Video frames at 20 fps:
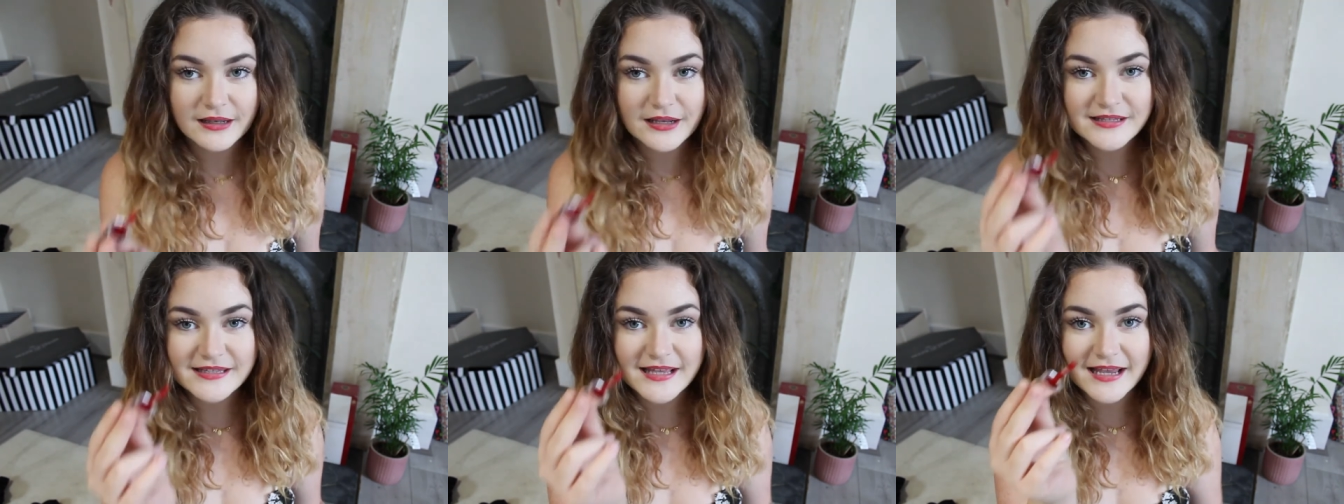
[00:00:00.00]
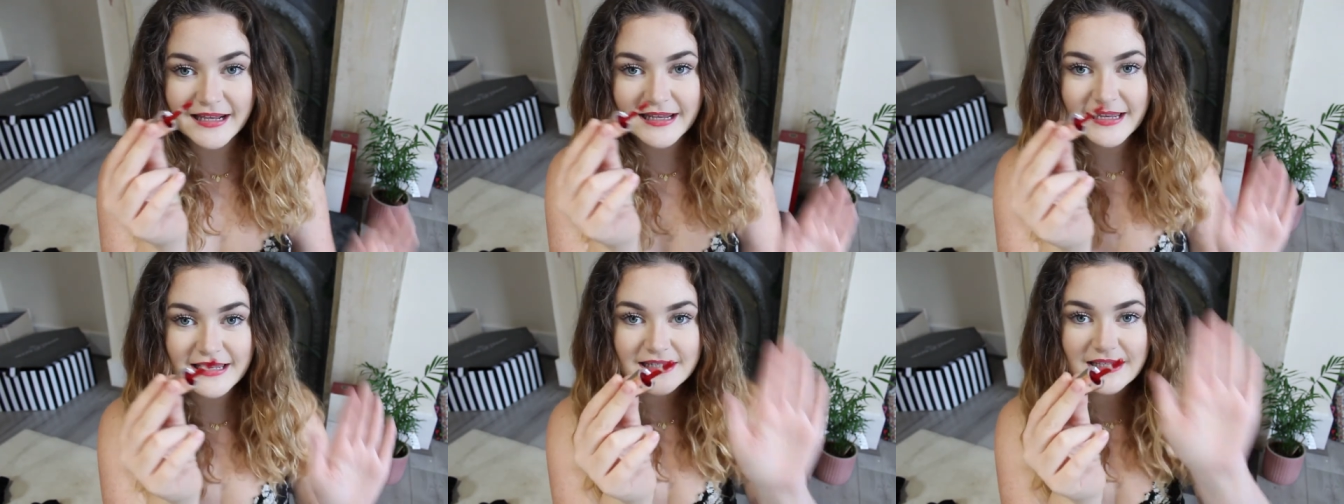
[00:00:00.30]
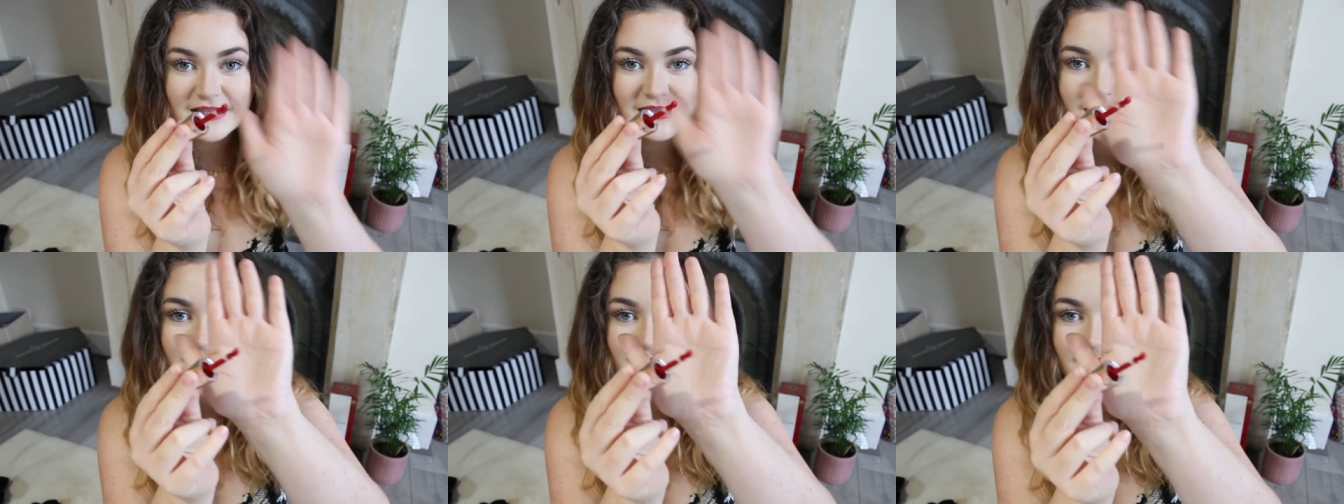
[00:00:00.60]
It's looks like a
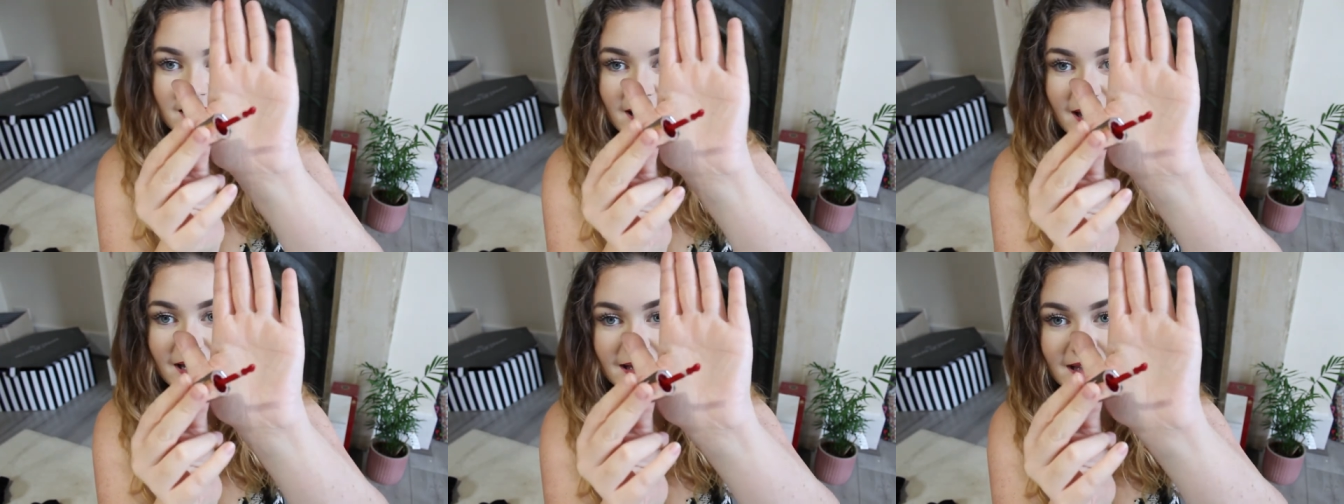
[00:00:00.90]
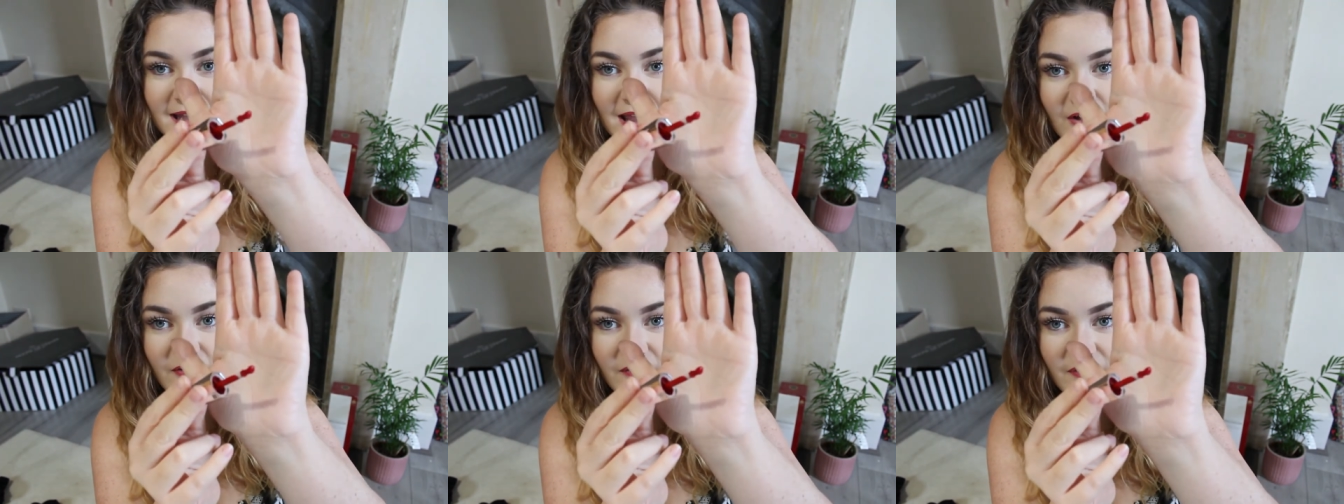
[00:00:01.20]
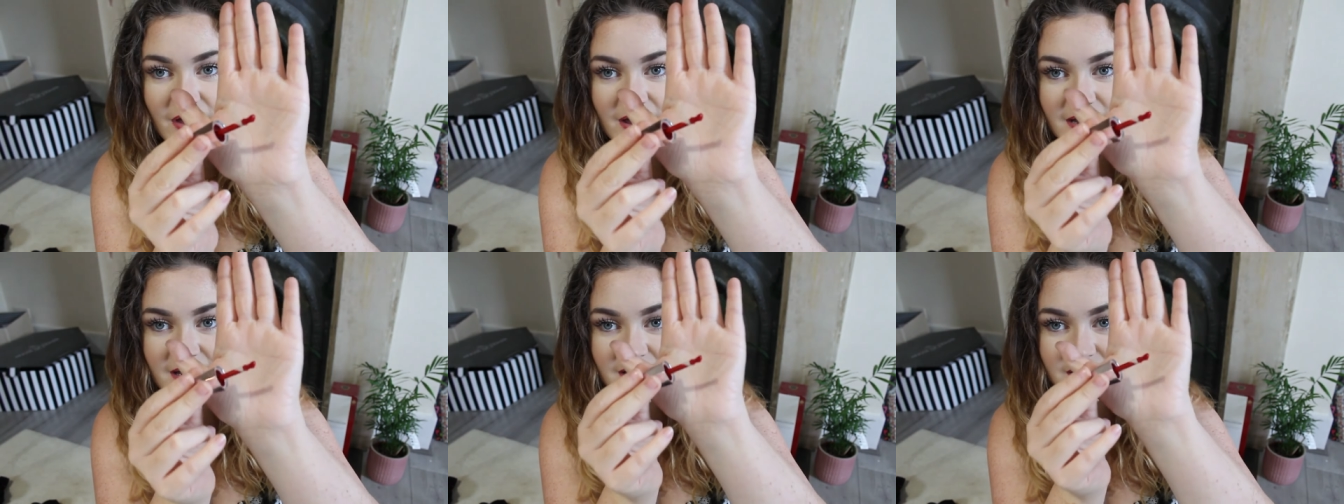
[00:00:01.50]
little like nail
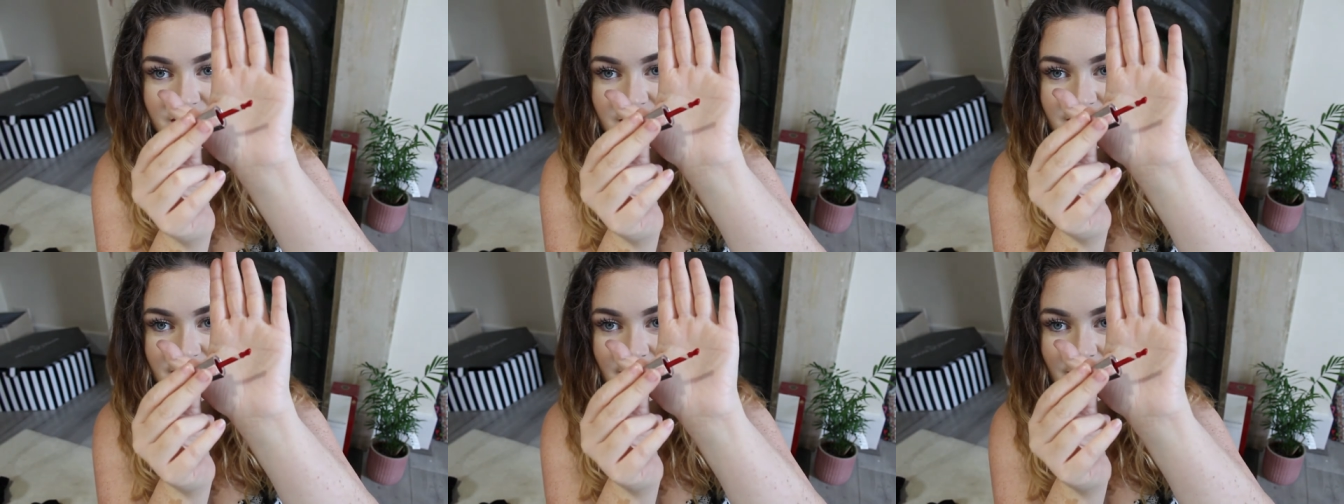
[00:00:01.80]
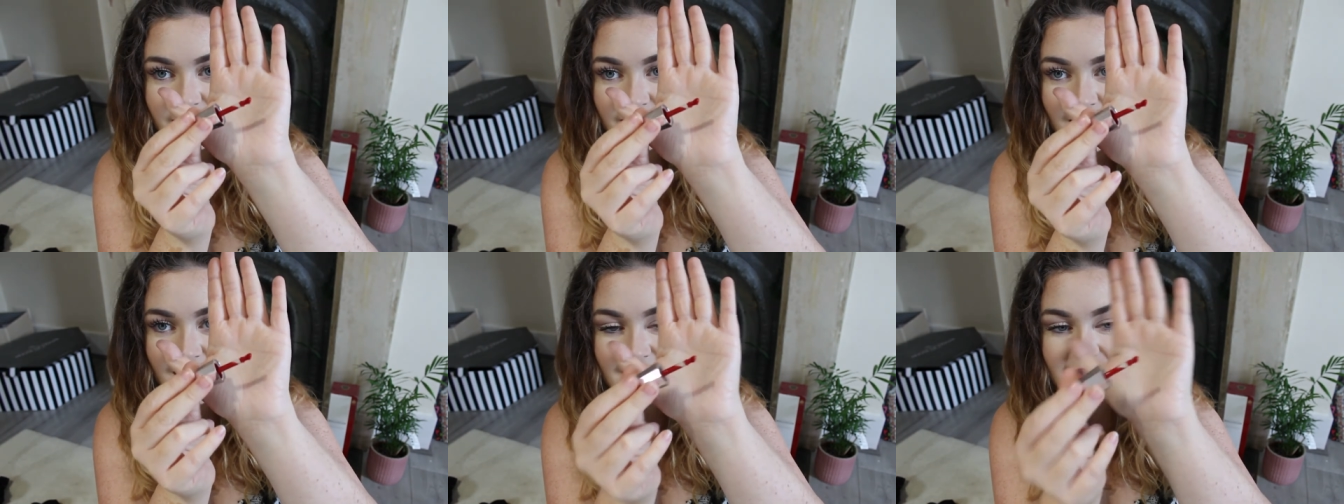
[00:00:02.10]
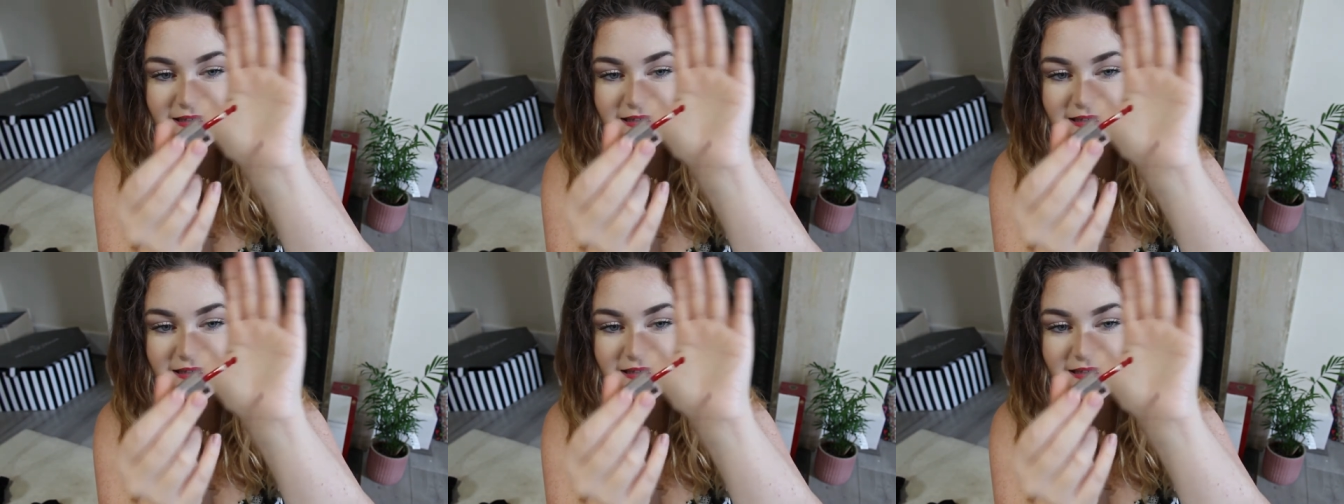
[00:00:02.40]
varnish or something.